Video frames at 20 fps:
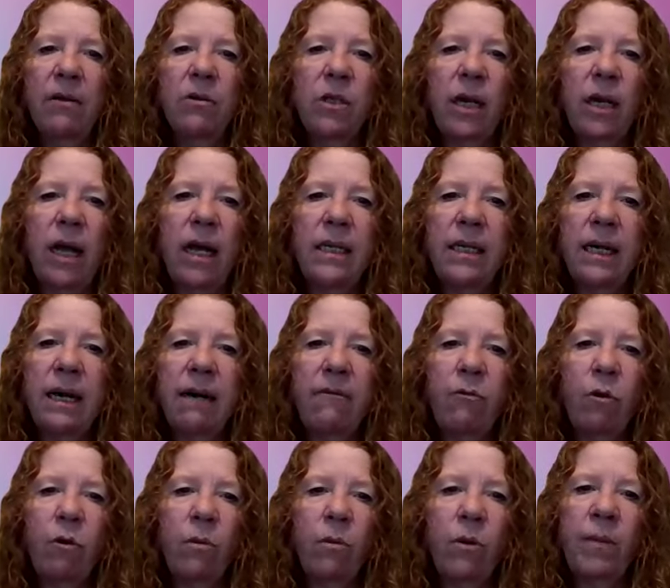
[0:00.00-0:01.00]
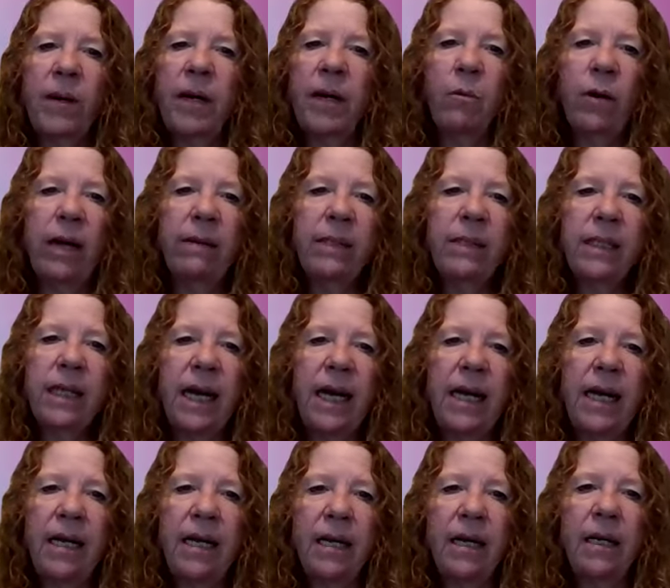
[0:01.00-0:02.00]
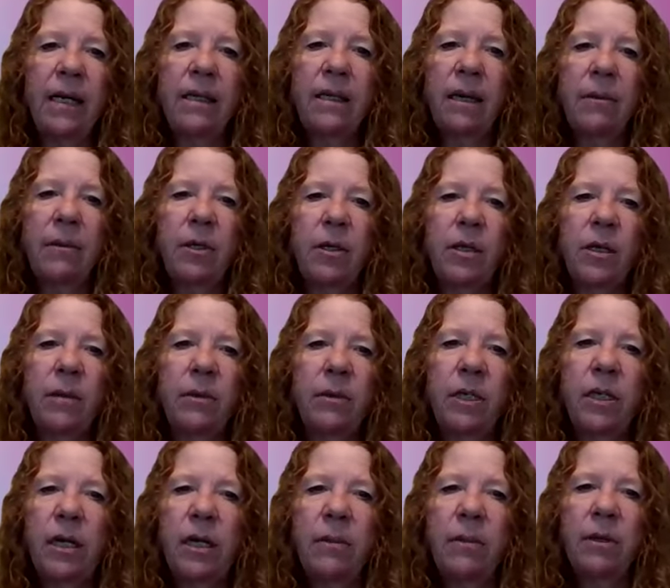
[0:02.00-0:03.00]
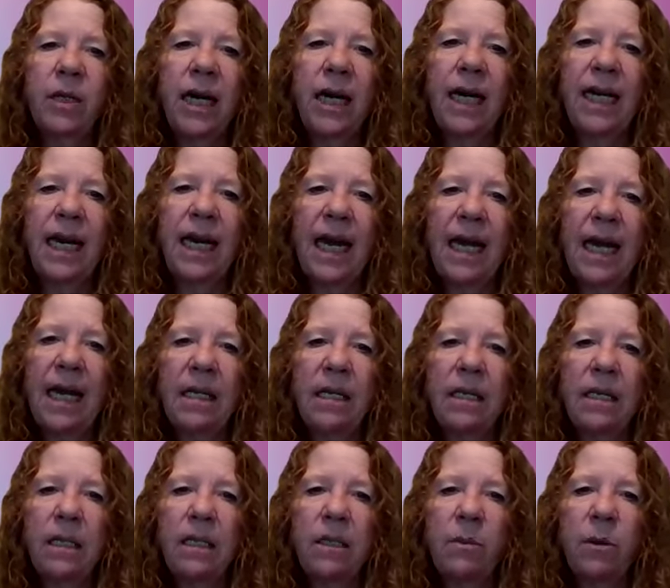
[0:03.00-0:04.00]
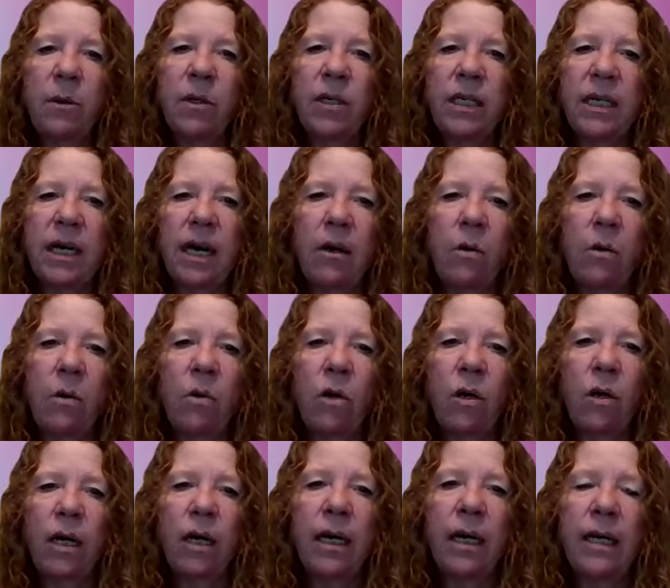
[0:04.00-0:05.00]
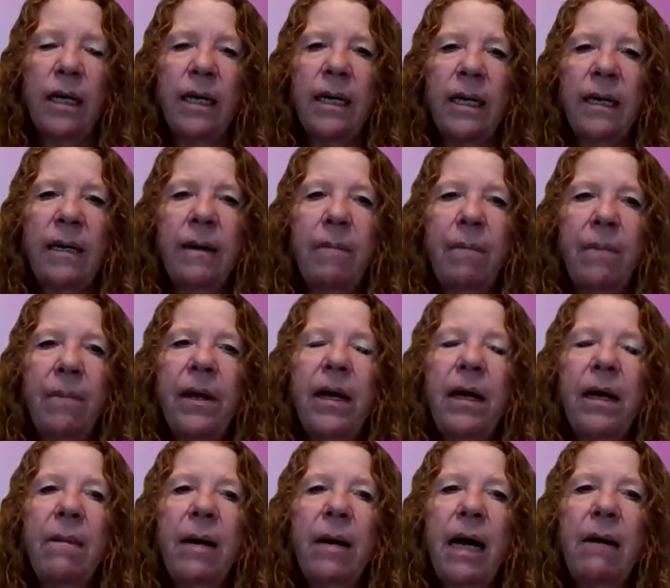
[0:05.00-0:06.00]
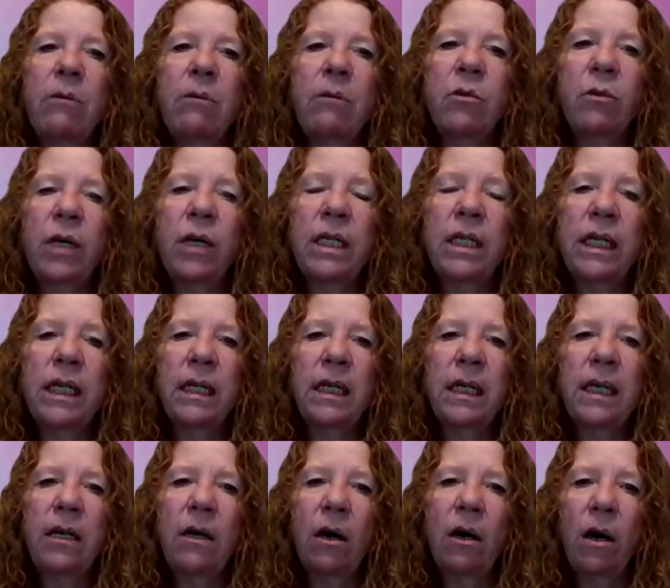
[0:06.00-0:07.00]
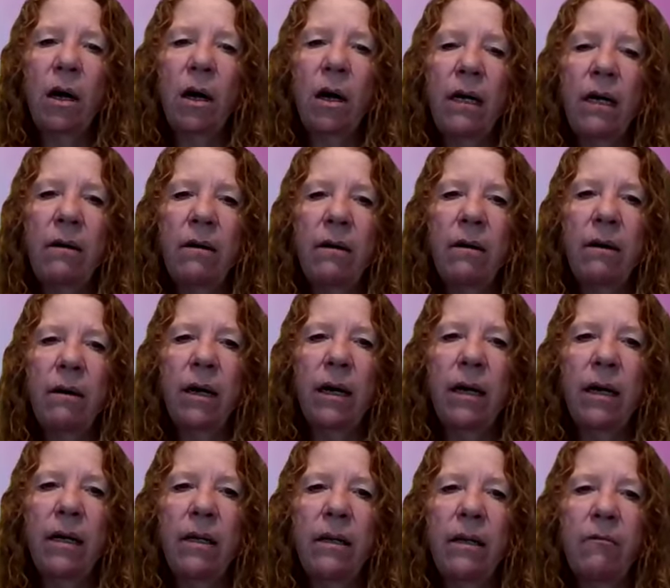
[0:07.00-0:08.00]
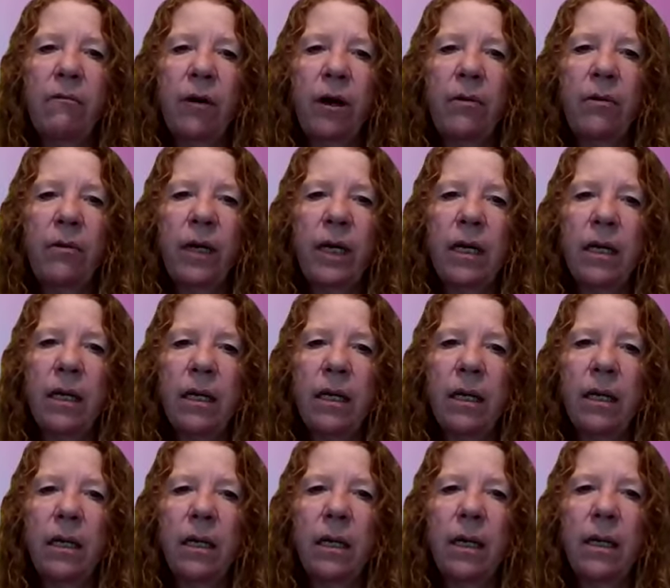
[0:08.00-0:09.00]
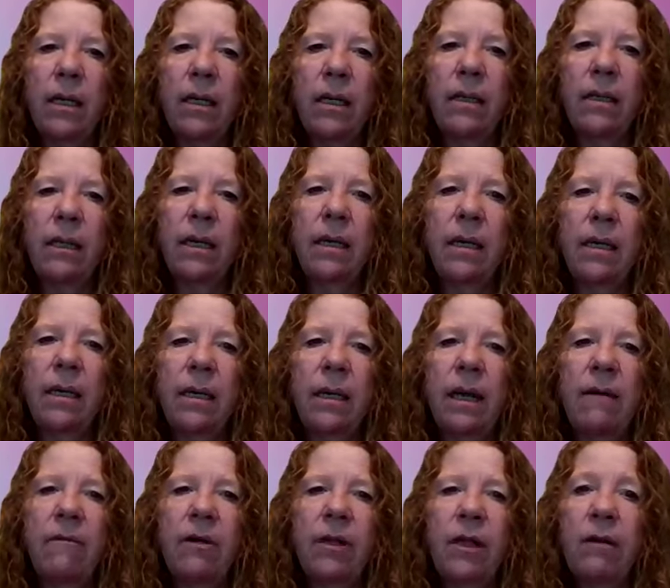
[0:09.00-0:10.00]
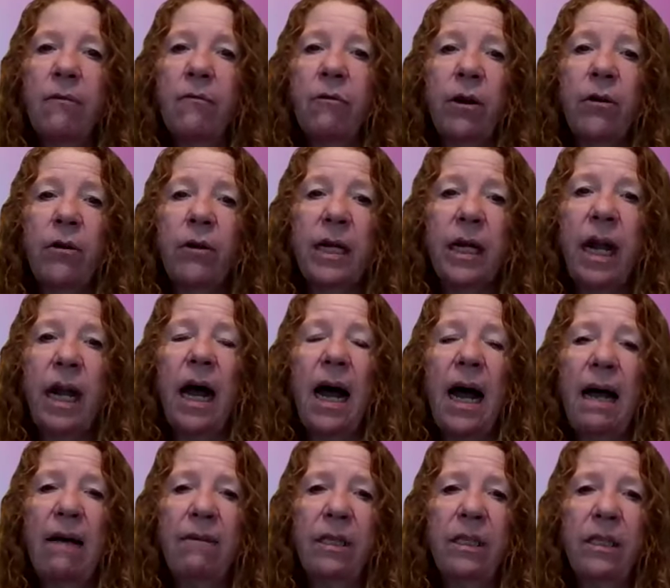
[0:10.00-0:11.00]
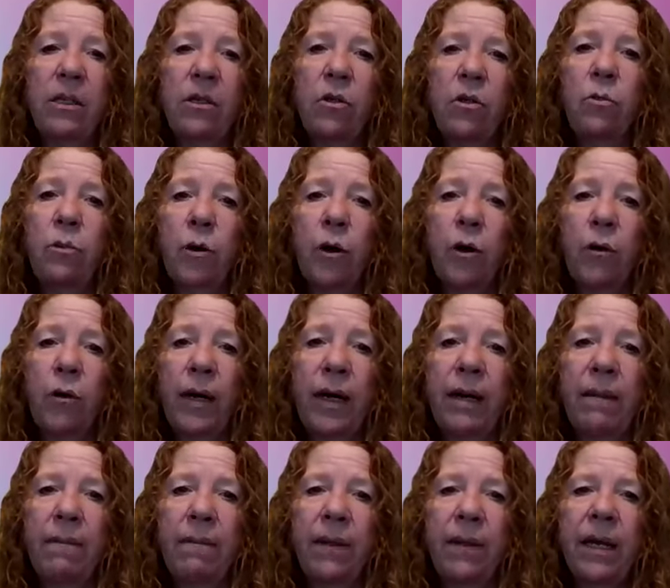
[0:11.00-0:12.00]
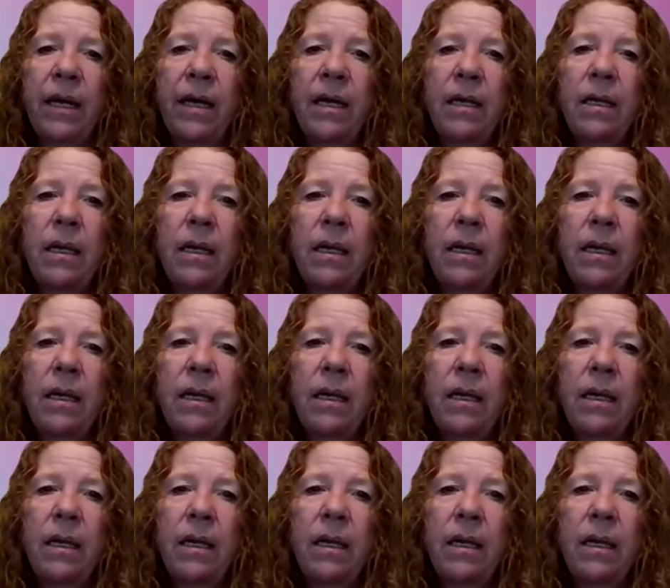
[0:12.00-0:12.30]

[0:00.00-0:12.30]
There's a contact form on my website, www.getintothespirit.org. I was recently on the Everything Frederick Live. It's a new program